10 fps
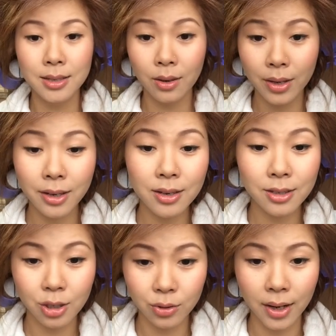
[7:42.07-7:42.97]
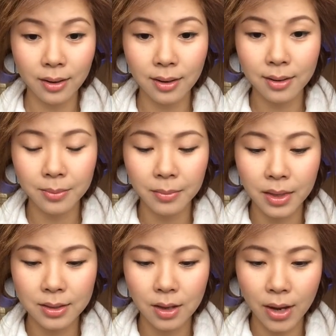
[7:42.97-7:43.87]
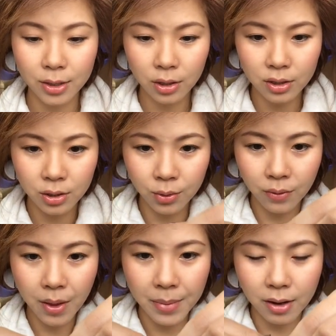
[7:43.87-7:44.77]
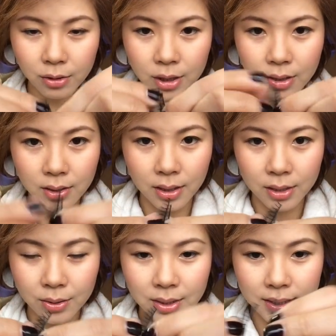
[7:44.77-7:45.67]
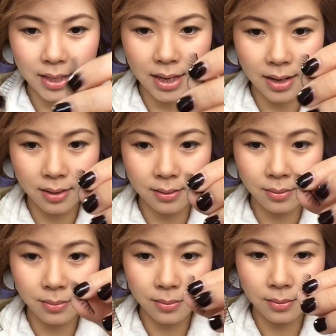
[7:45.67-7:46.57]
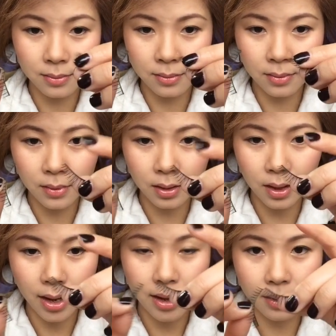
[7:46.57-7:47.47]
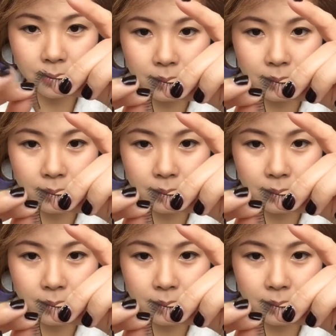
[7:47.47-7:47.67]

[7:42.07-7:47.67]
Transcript: So here's the trick. So I took two of them out, as you can see. Okay.